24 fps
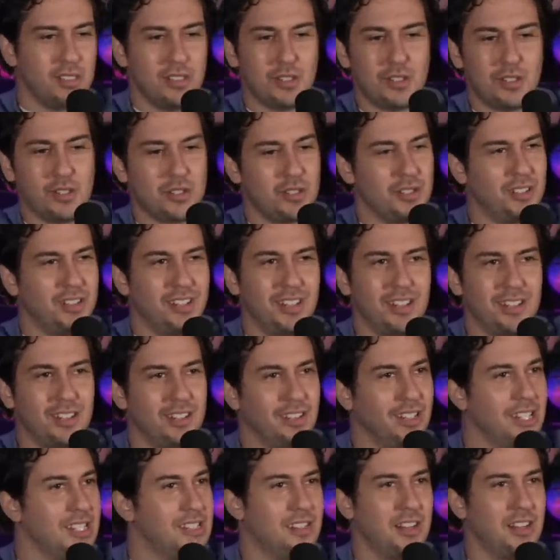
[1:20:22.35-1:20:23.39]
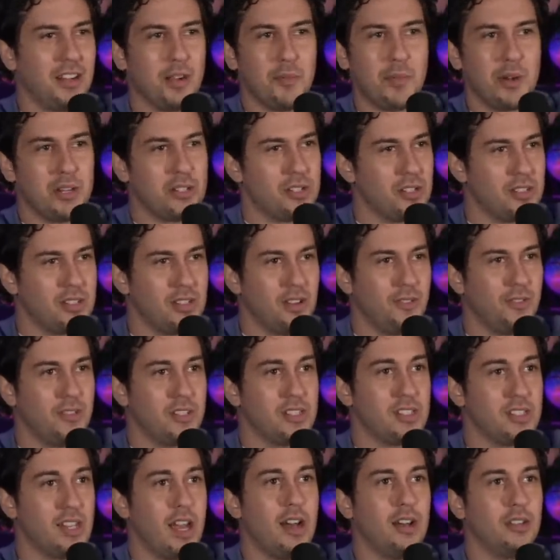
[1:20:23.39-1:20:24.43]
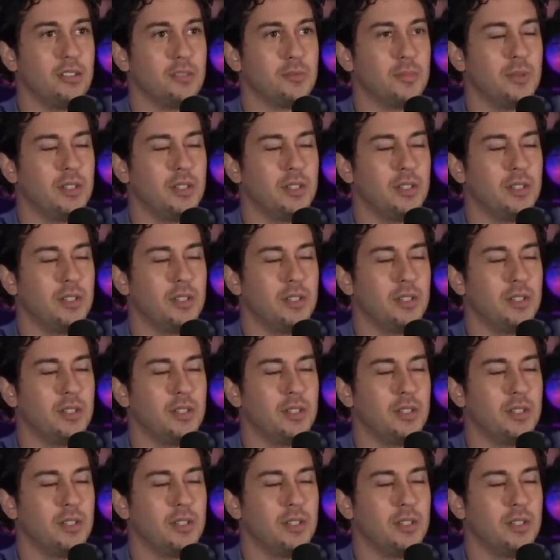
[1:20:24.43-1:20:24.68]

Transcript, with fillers: He's just li listing a bunch of stuff in his house.